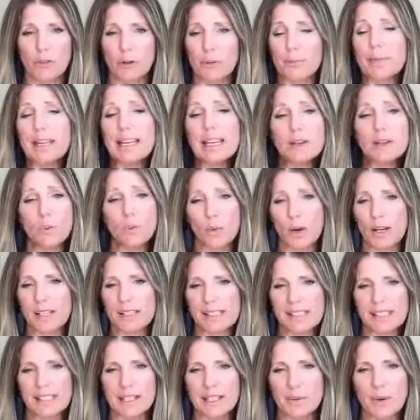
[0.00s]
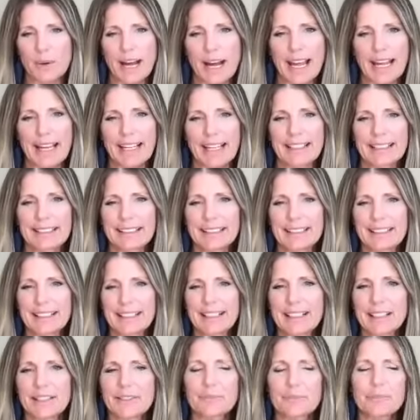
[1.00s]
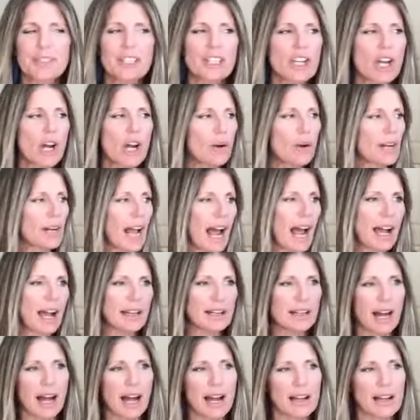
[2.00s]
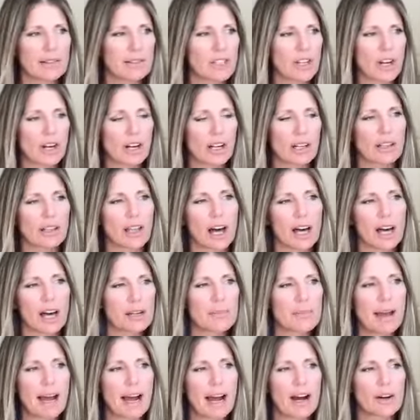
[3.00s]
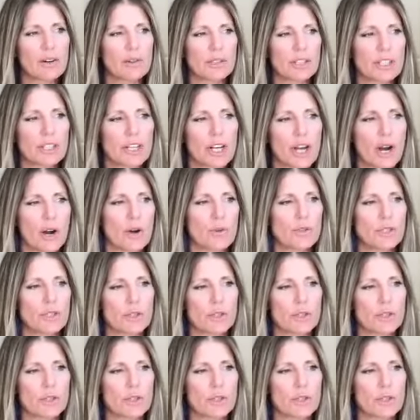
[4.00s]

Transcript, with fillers: For me, it was anyway, you know, and I talk a lot about, you know,